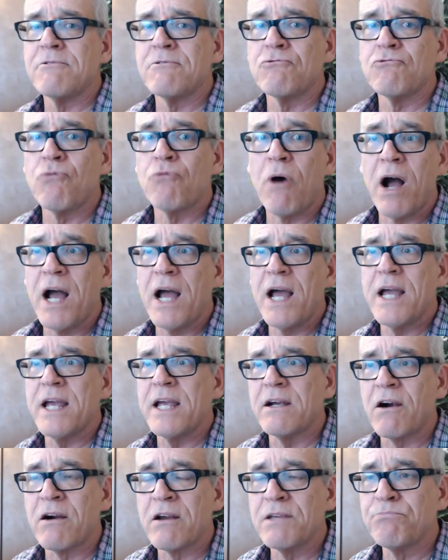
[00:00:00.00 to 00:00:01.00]

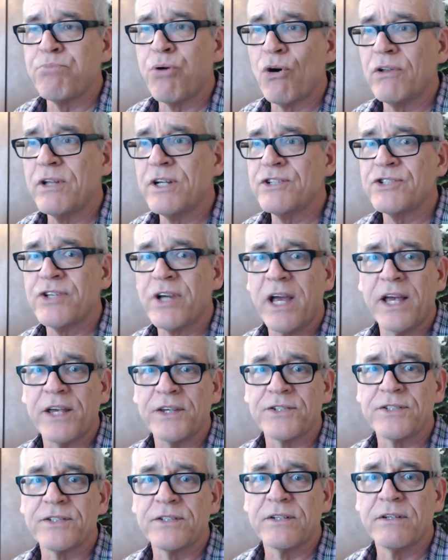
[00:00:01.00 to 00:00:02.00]
why are you pulling
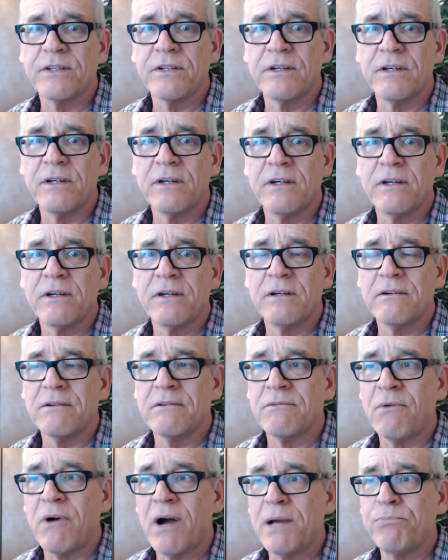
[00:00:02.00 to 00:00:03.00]
chest?
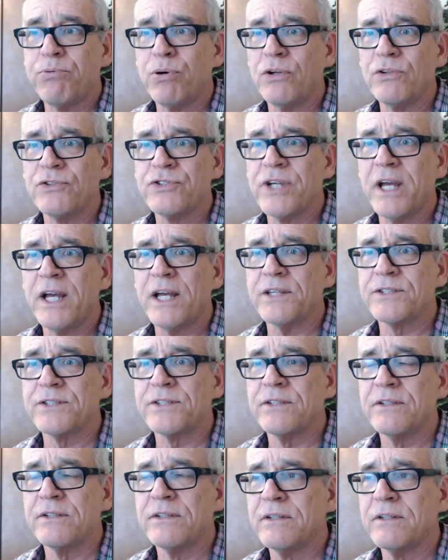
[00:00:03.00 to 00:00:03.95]
Why pull chest?